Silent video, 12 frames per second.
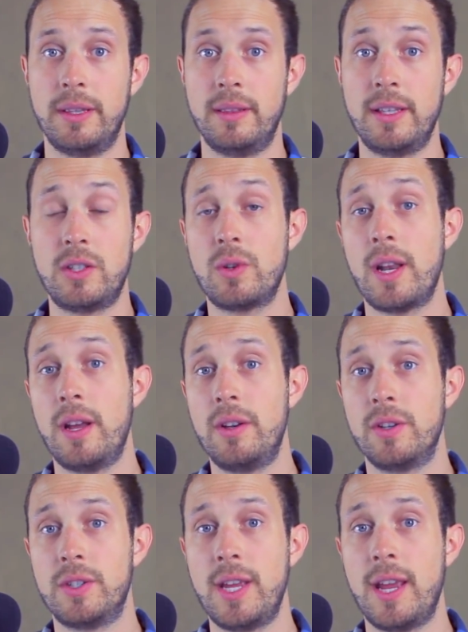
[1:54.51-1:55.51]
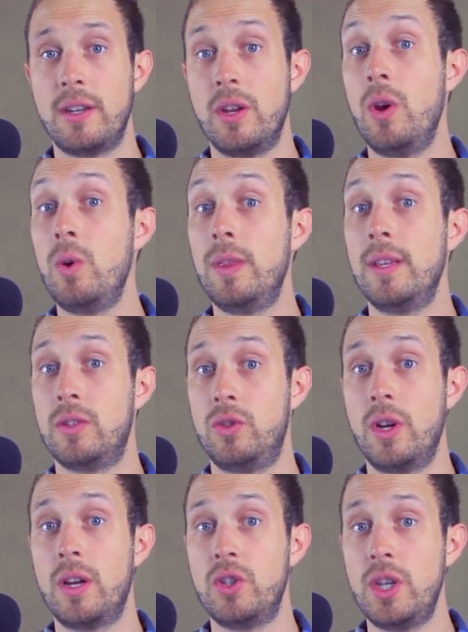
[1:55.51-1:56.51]
but let's try to understand who this
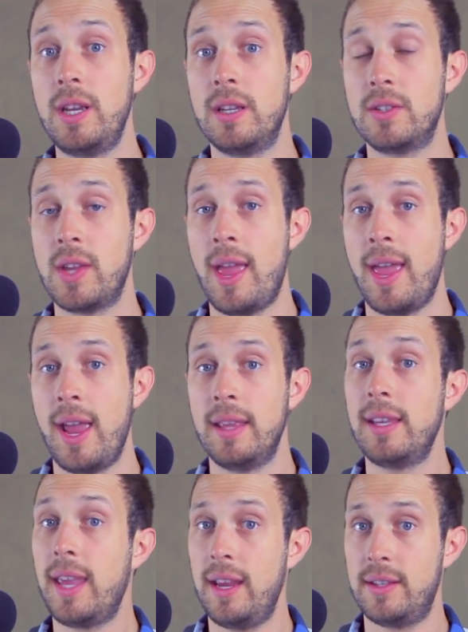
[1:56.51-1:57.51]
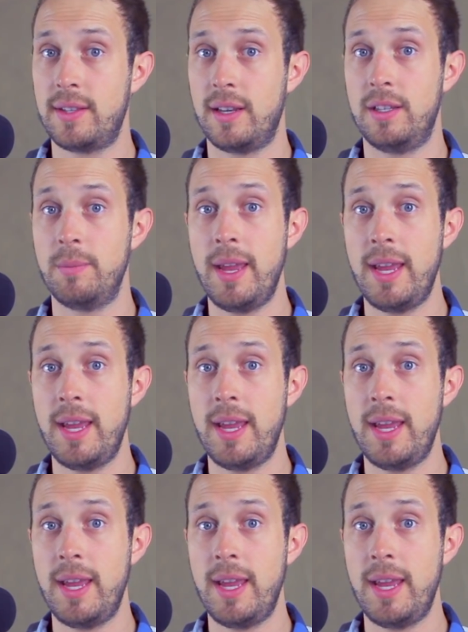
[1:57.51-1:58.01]
judge is and the case that he's